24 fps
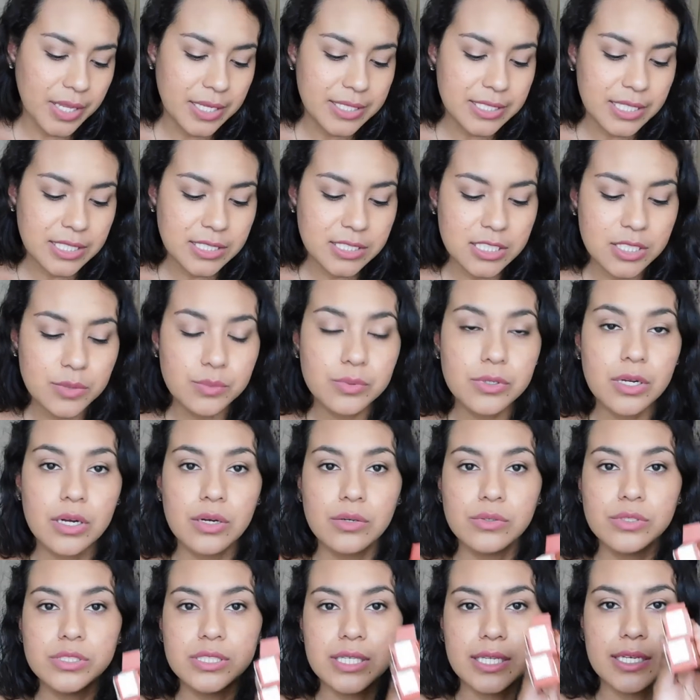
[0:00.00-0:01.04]
Dusty
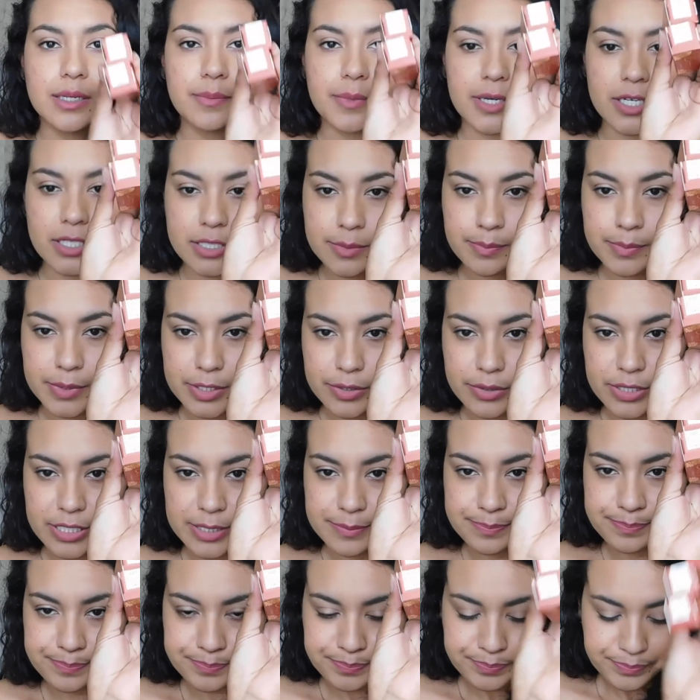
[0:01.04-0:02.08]
Rose and American Beauty.
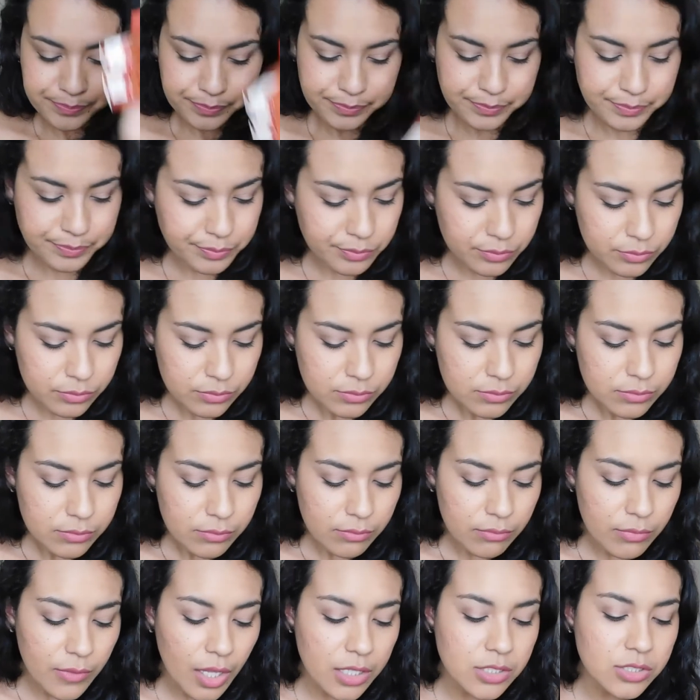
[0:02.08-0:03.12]

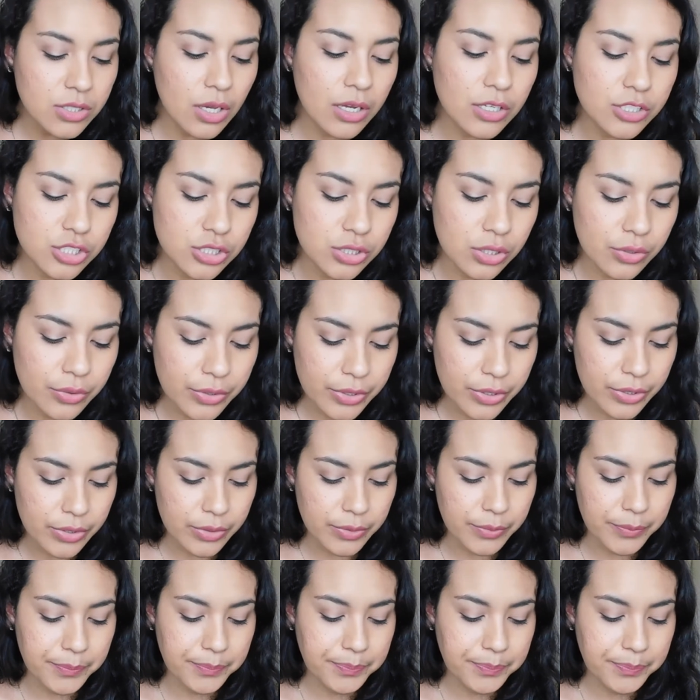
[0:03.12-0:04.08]
So I'll show you